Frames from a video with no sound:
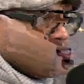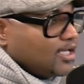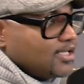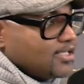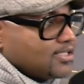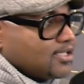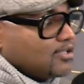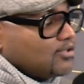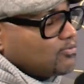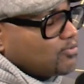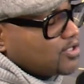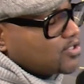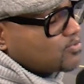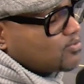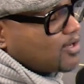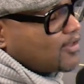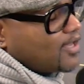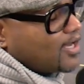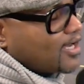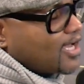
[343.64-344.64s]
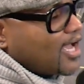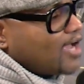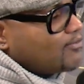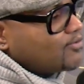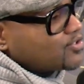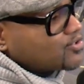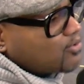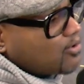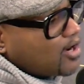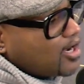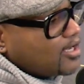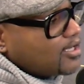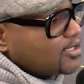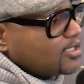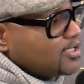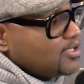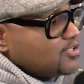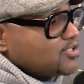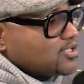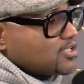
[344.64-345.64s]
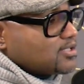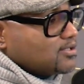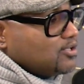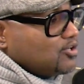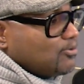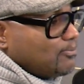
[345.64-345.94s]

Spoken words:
He said the reason why that guy was crying, he just,